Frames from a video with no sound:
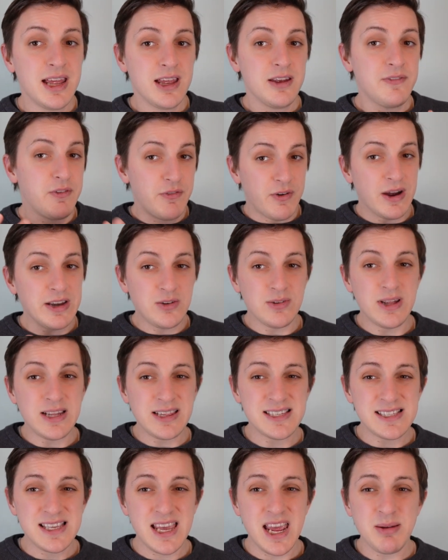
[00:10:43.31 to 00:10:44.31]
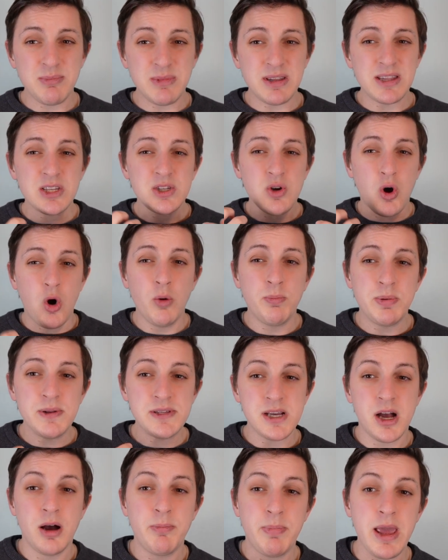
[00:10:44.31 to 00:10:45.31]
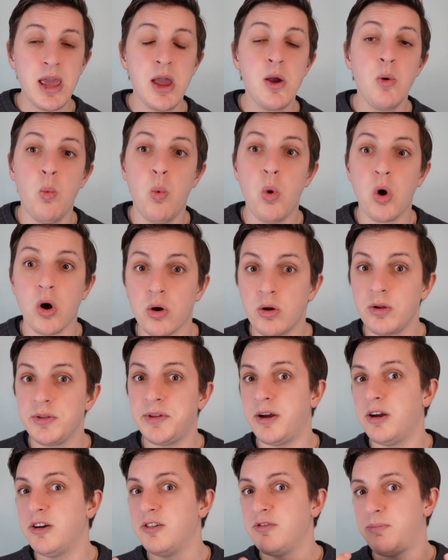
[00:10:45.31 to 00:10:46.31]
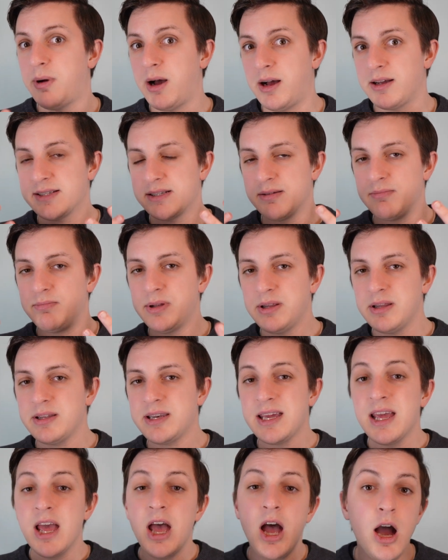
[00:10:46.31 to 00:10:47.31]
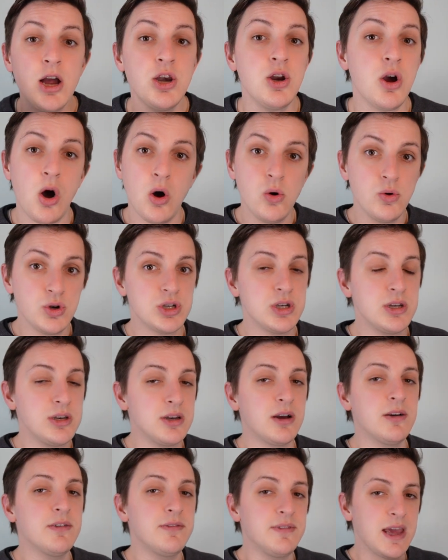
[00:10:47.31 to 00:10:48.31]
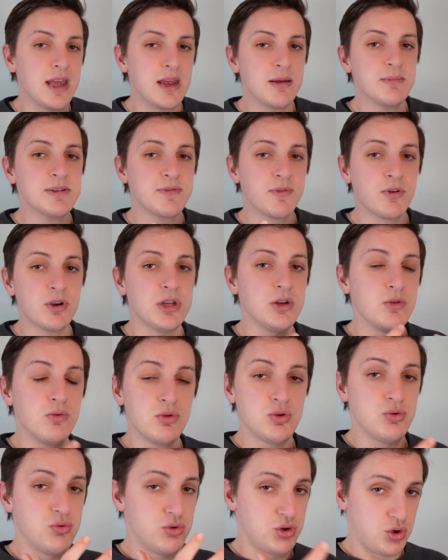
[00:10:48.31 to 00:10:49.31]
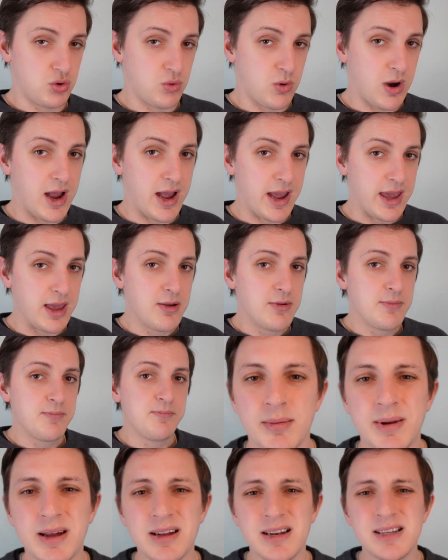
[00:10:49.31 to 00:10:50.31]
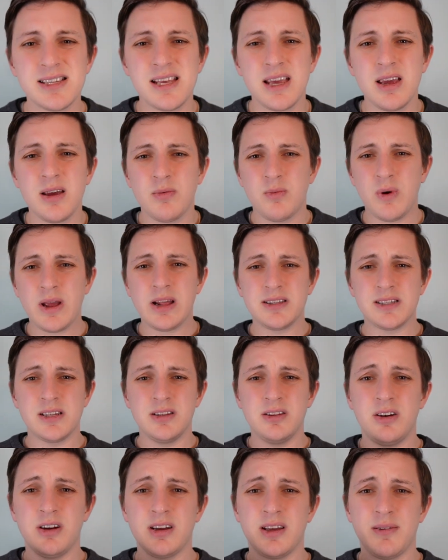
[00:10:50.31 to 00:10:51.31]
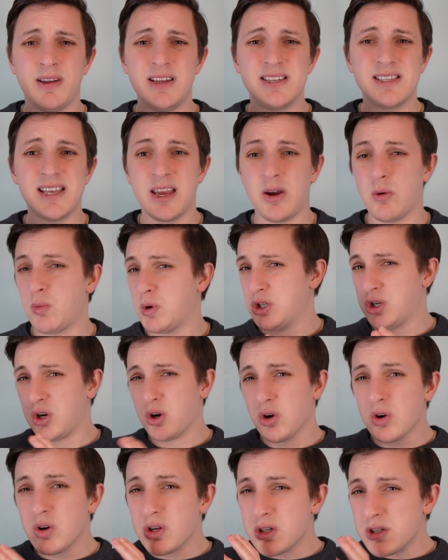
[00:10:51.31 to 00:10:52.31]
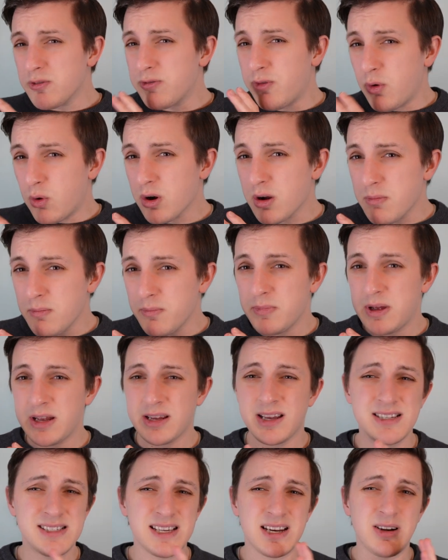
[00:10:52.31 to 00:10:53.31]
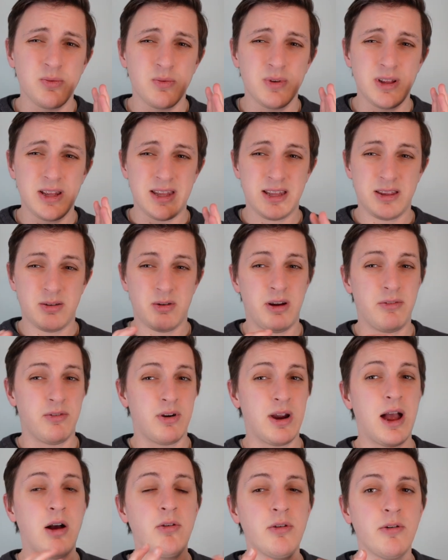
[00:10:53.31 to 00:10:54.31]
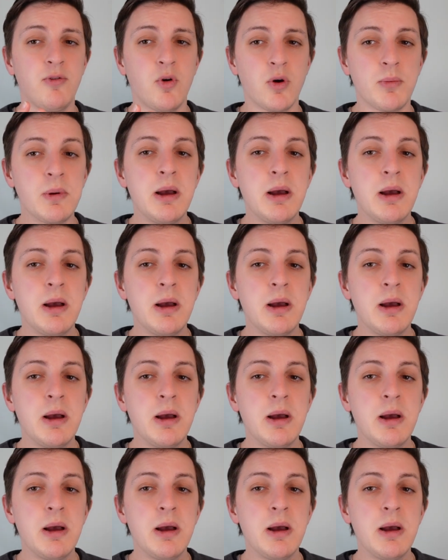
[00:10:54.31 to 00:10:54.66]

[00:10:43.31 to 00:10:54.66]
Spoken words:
if you find you like this game, then this opens up a world of possibility, an ocean of games for you to try. I'm not going to say Whale to Look is like a return to form, because I don't really think they're ever out of form,